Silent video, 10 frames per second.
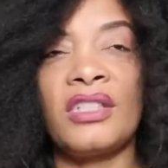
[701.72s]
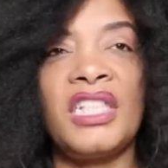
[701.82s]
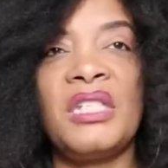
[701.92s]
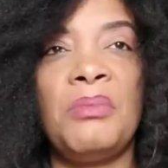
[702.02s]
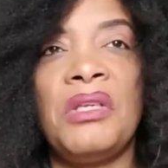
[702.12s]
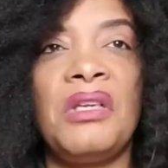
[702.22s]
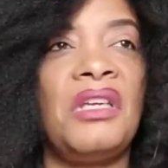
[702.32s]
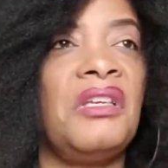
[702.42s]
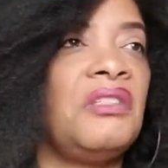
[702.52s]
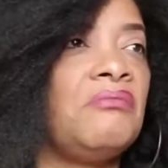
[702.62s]
Mortally
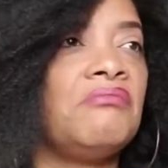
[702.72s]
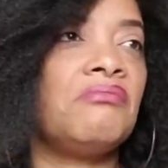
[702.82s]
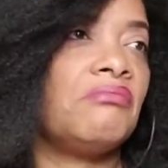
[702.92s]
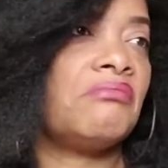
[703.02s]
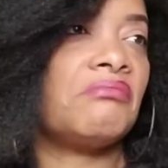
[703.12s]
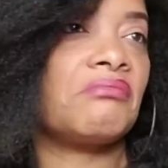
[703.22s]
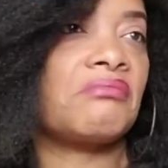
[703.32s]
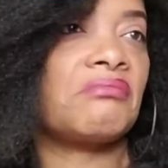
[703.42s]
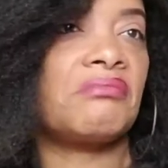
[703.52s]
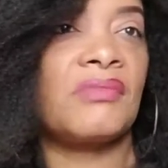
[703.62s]
speaking,
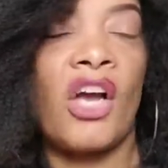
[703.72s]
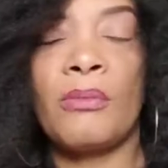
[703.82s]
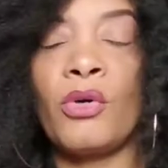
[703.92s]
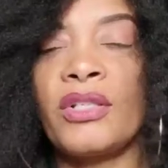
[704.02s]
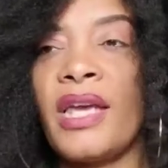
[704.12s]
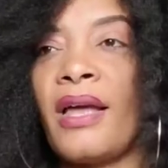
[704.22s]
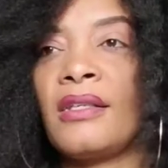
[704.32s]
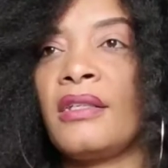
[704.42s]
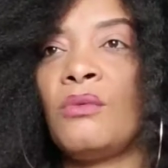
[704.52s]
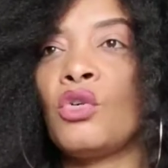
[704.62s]
our
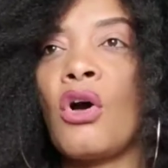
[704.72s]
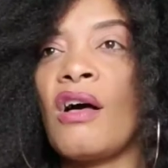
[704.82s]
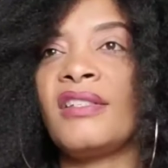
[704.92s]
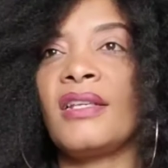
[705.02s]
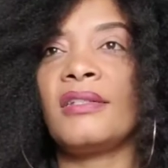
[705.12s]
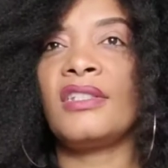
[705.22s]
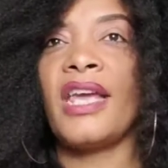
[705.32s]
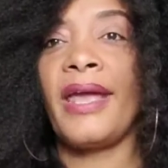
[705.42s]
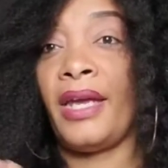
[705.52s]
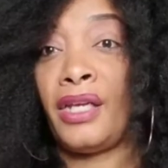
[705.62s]
mortality will
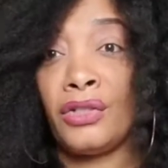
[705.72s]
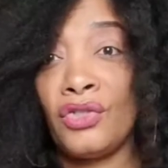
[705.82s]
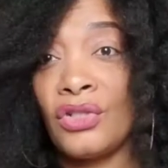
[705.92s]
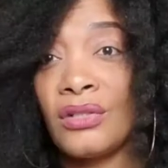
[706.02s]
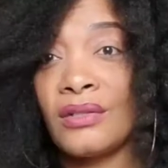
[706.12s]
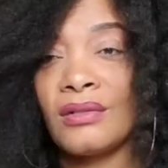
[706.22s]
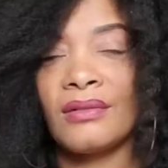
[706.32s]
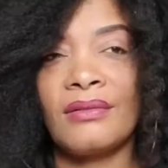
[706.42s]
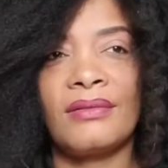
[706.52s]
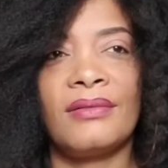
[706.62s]
cause us to
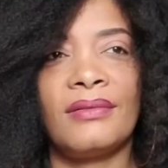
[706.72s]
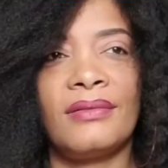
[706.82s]
age.